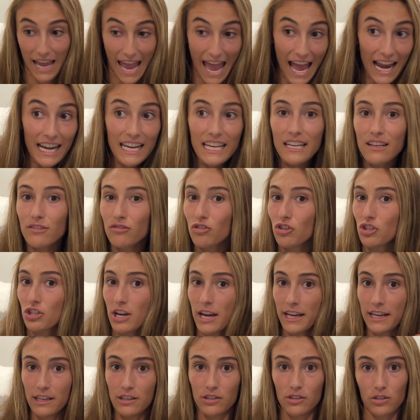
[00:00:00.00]
any of the
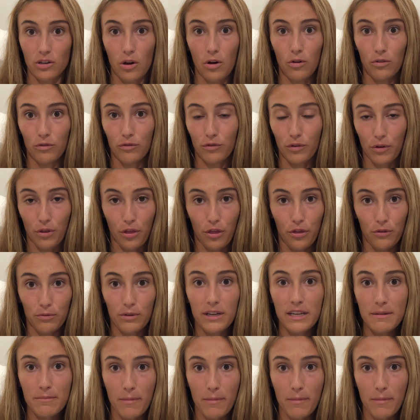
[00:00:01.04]
Schengen Zone, for 3